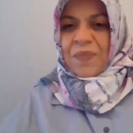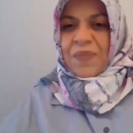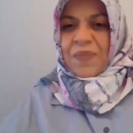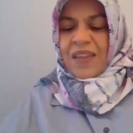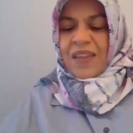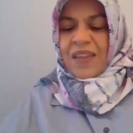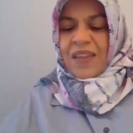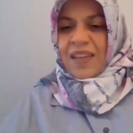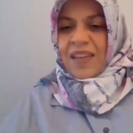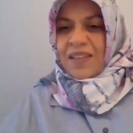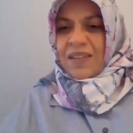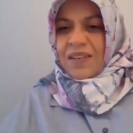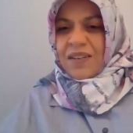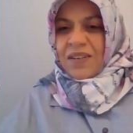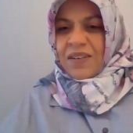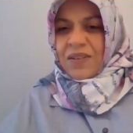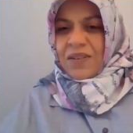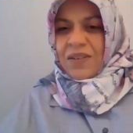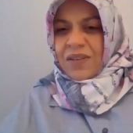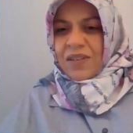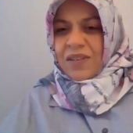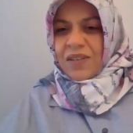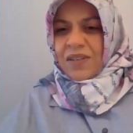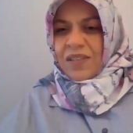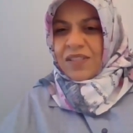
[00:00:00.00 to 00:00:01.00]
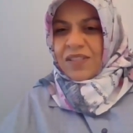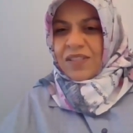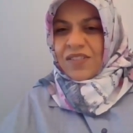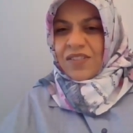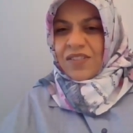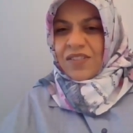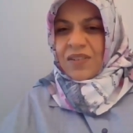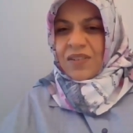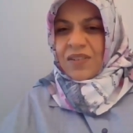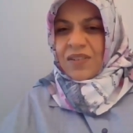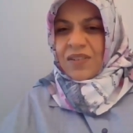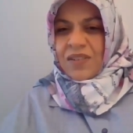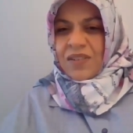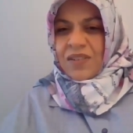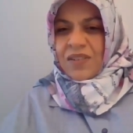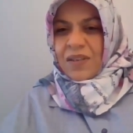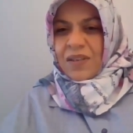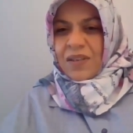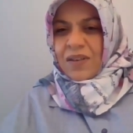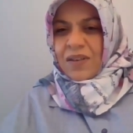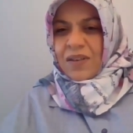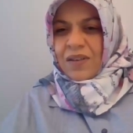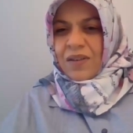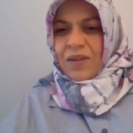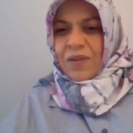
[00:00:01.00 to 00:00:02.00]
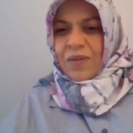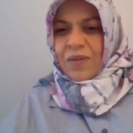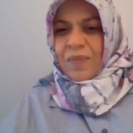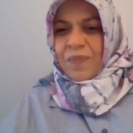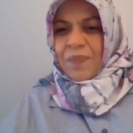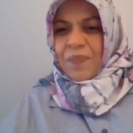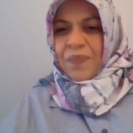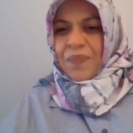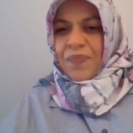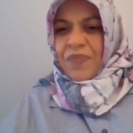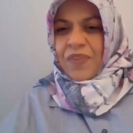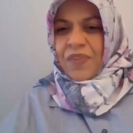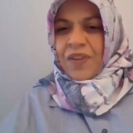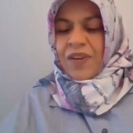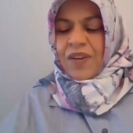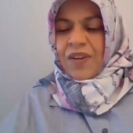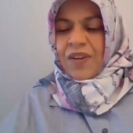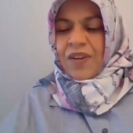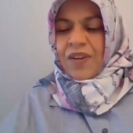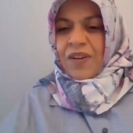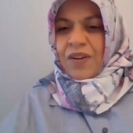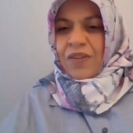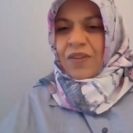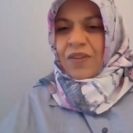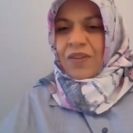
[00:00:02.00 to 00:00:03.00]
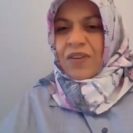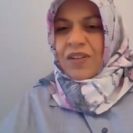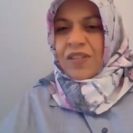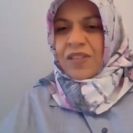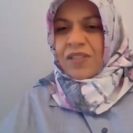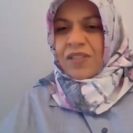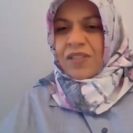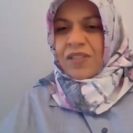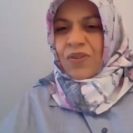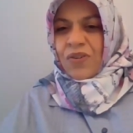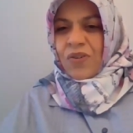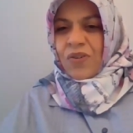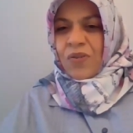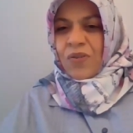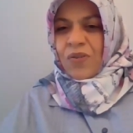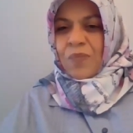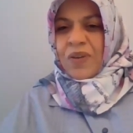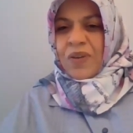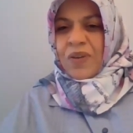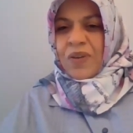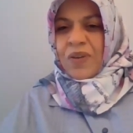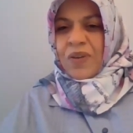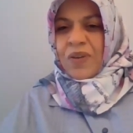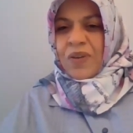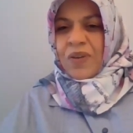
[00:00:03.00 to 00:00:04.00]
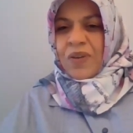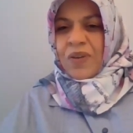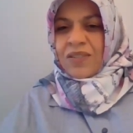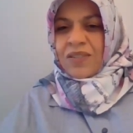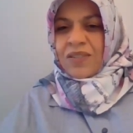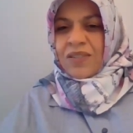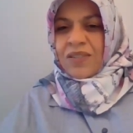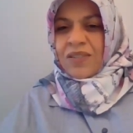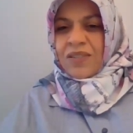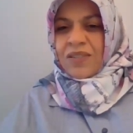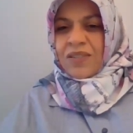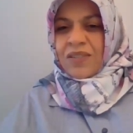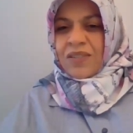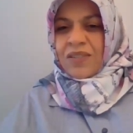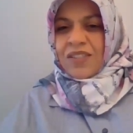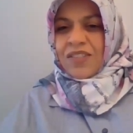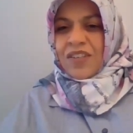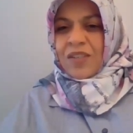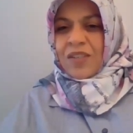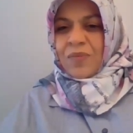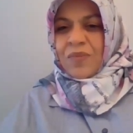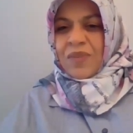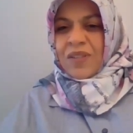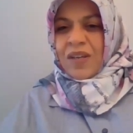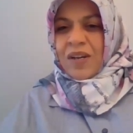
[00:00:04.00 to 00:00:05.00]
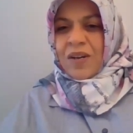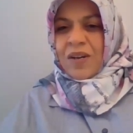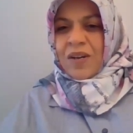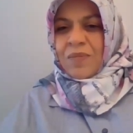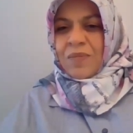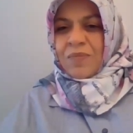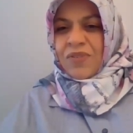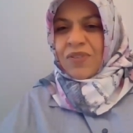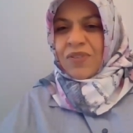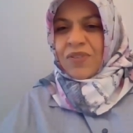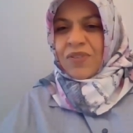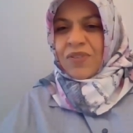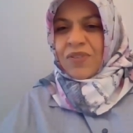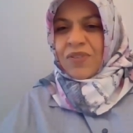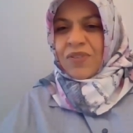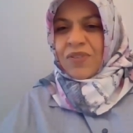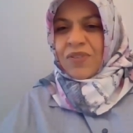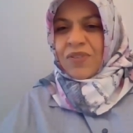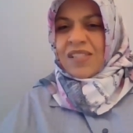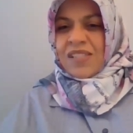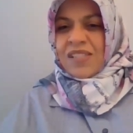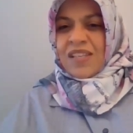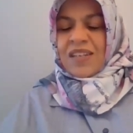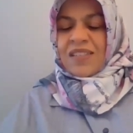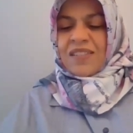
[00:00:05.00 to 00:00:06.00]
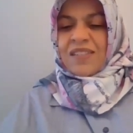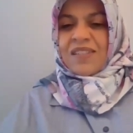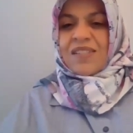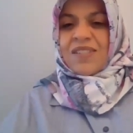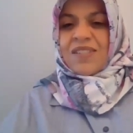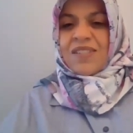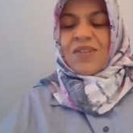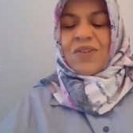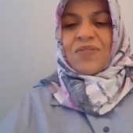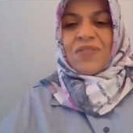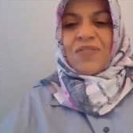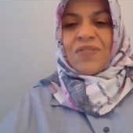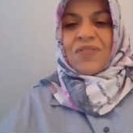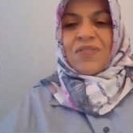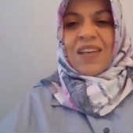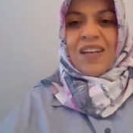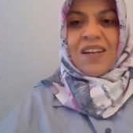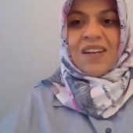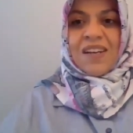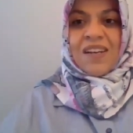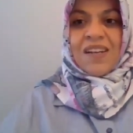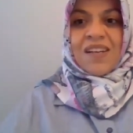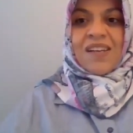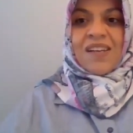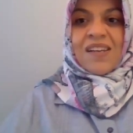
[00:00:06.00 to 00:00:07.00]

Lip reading: Another question, what is your opinion on current treatment approaches, standards of care?